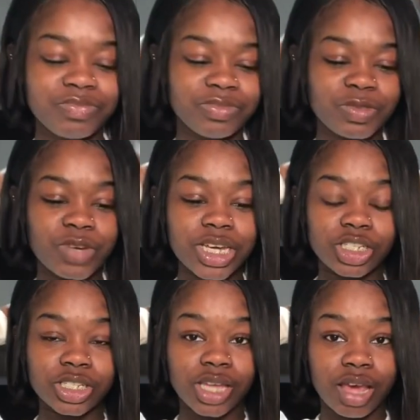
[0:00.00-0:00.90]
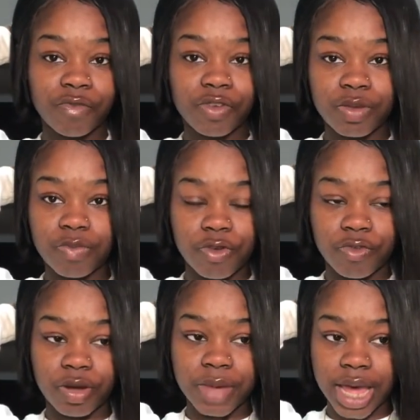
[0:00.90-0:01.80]
We had just came from
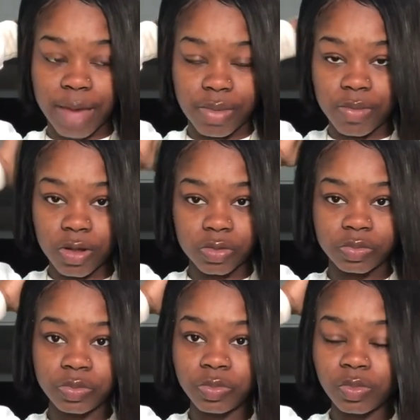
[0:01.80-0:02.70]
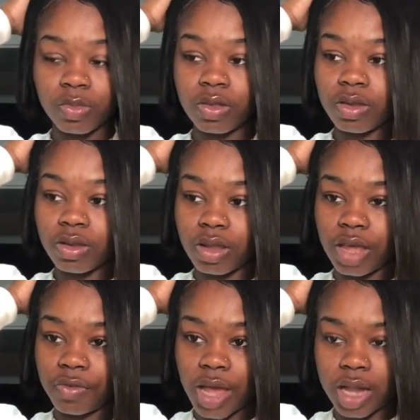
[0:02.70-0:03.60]
performing at Mimo.
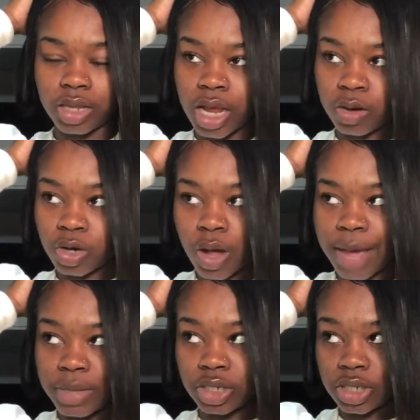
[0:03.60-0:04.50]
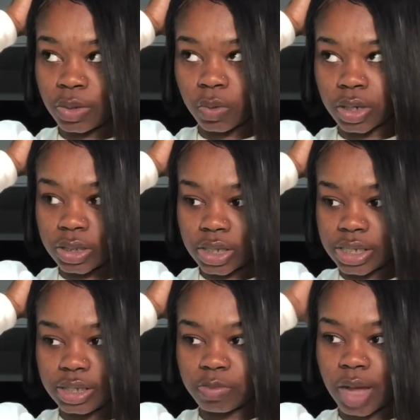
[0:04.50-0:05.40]
If y'all don't know, I mentioned it once.
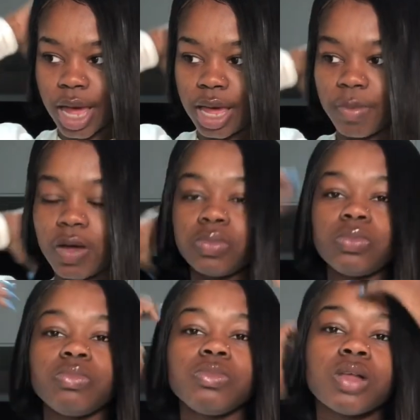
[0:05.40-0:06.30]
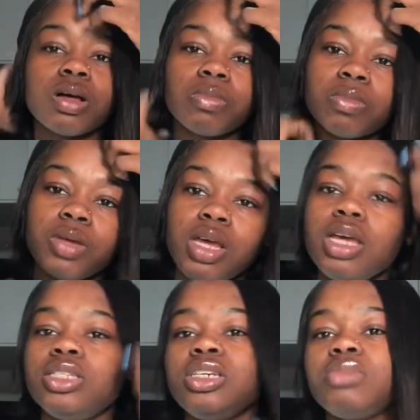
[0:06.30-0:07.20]
It's my hip hop
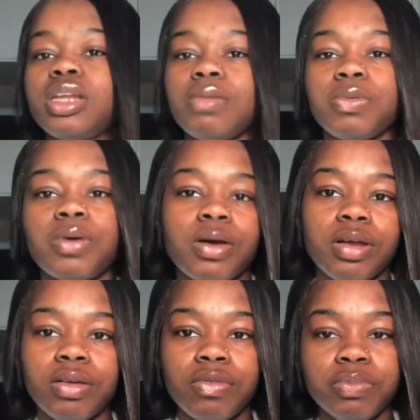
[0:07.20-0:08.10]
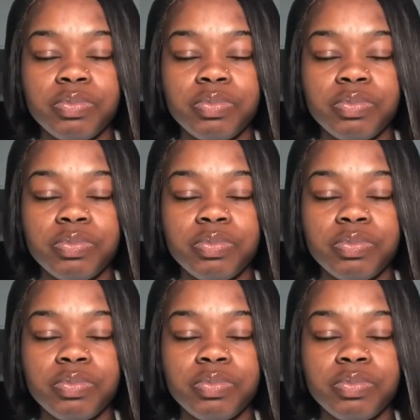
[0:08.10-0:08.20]
team that I'm a part of.